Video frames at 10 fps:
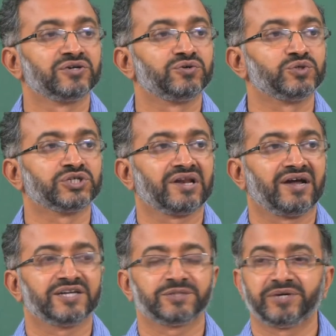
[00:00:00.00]
crucial
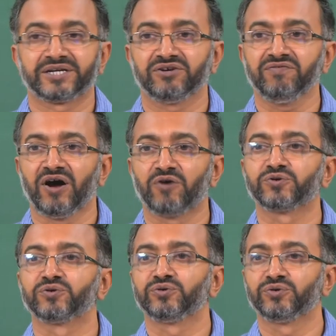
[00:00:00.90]
aspect of how
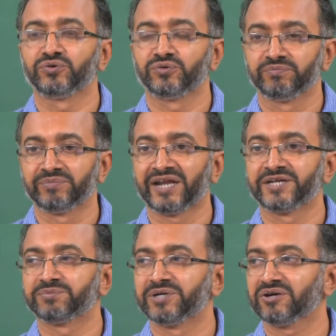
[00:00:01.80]
to do
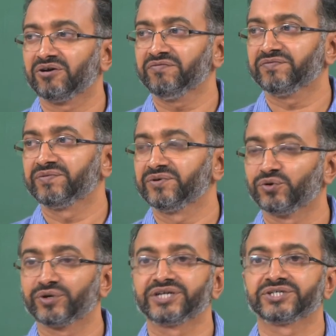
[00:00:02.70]
management of
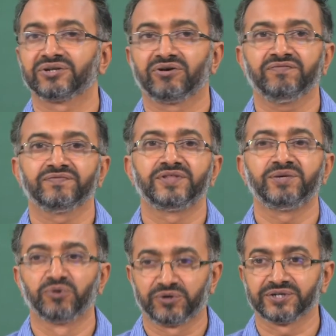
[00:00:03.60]
rotation of the
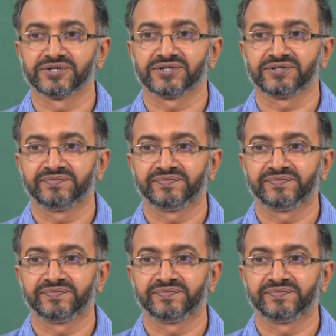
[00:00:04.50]
motors.